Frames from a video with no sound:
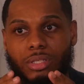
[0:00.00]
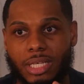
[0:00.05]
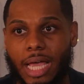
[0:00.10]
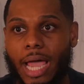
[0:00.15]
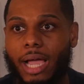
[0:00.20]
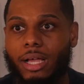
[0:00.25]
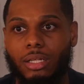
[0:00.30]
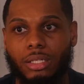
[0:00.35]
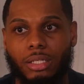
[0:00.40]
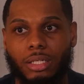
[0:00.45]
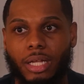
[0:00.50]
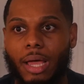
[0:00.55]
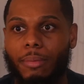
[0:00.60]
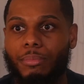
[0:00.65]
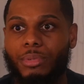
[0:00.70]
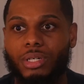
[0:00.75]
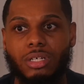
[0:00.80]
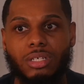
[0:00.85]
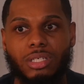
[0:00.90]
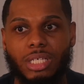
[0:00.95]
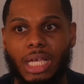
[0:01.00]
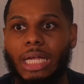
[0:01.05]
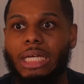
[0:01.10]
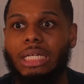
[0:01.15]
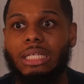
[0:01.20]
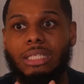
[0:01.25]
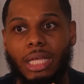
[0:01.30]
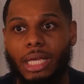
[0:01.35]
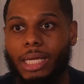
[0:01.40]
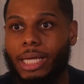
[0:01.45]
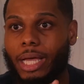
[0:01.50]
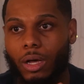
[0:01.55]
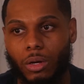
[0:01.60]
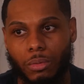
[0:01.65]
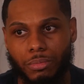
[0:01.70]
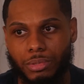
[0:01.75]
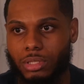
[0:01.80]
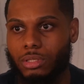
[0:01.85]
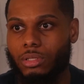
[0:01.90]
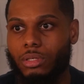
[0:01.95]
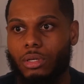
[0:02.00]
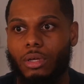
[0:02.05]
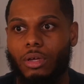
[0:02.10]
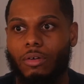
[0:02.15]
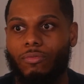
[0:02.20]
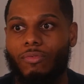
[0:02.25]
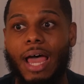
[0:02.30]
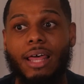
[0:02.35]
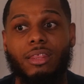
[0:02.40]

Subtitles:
and start tackling that, because anything helps.